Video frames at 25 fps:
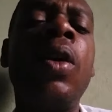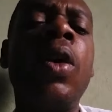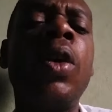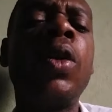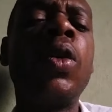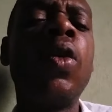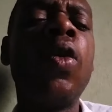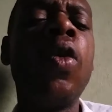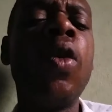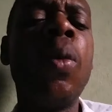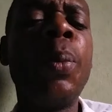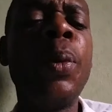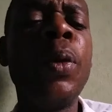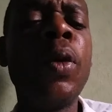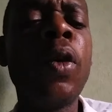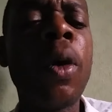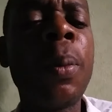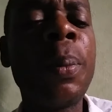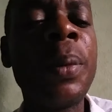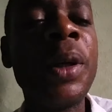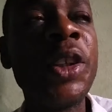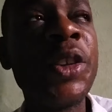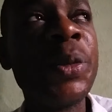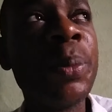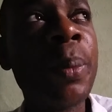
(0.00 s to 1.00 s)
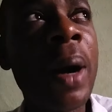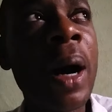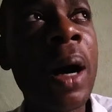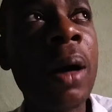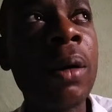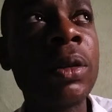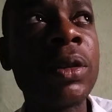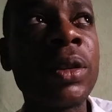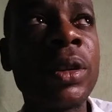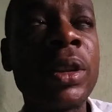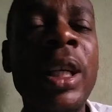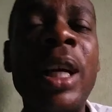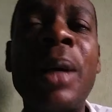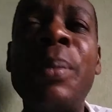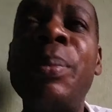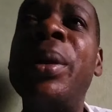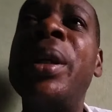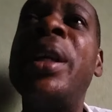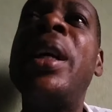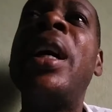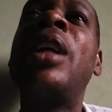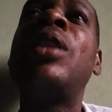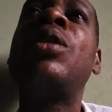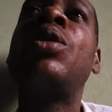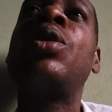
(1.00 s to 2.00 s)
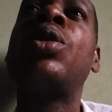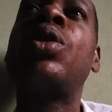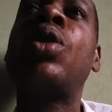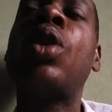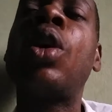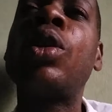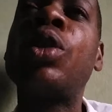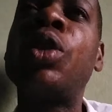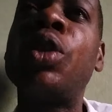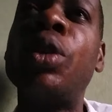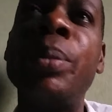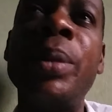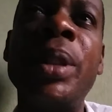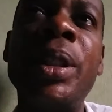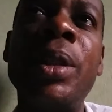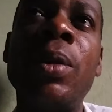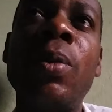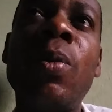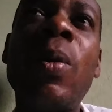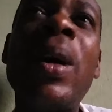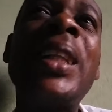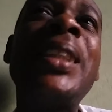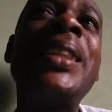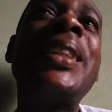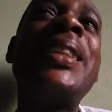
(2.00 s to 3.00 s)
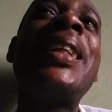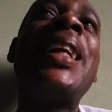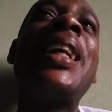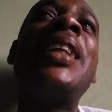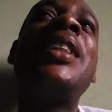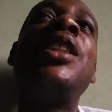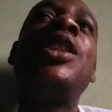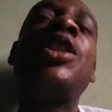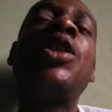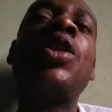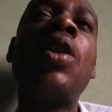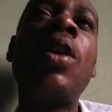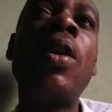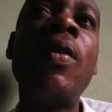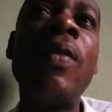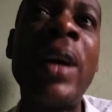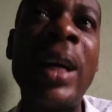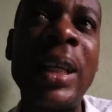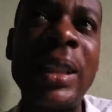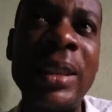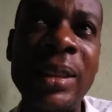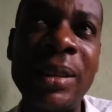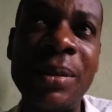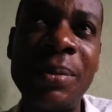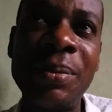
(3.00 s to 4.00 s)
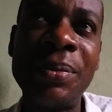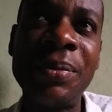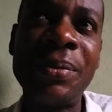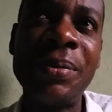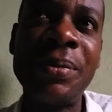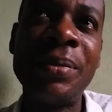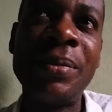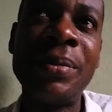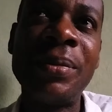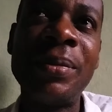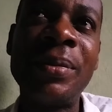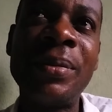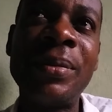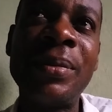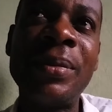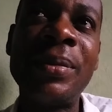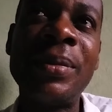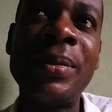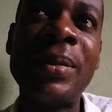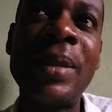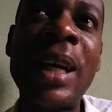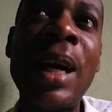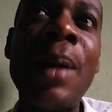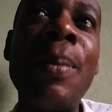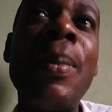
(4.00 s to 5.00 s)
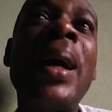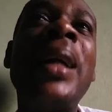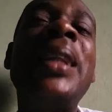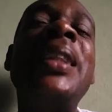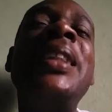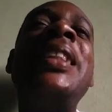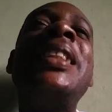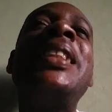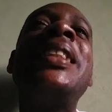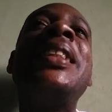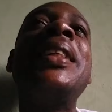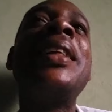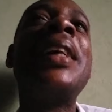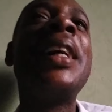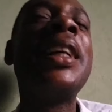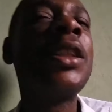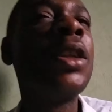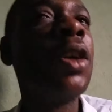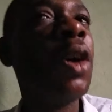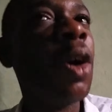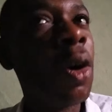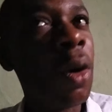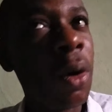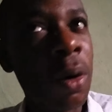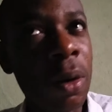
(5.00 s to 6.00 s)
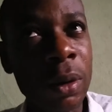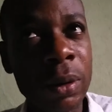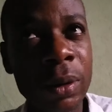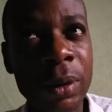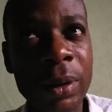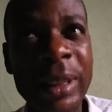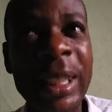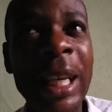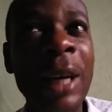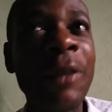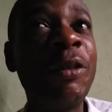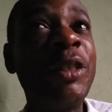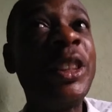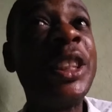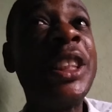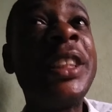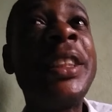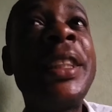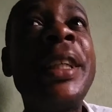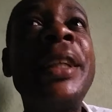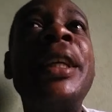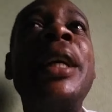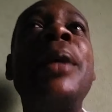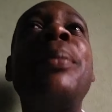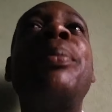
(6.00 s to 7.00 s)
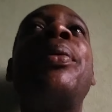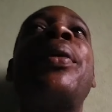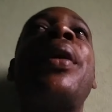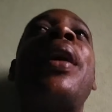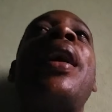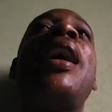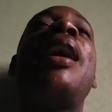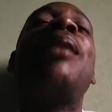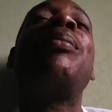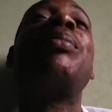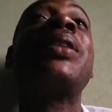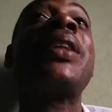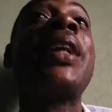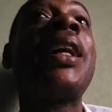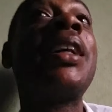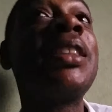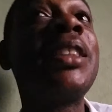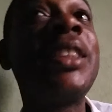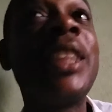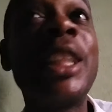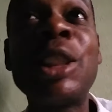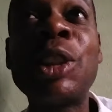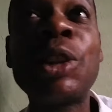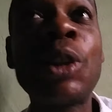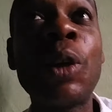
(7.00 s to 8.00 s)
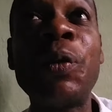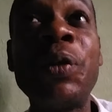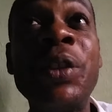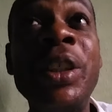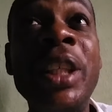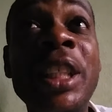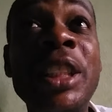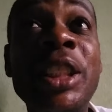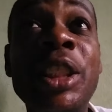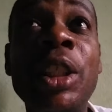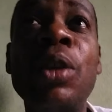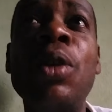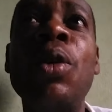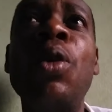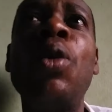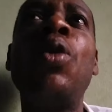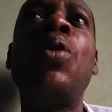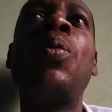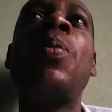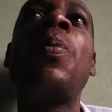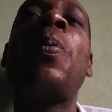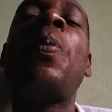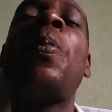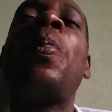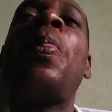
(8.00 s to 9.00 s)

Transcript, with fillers: Lord opened up his mouth and began to talk to me. One thing I discovered about this great God that visited Abraham thousands of years ago,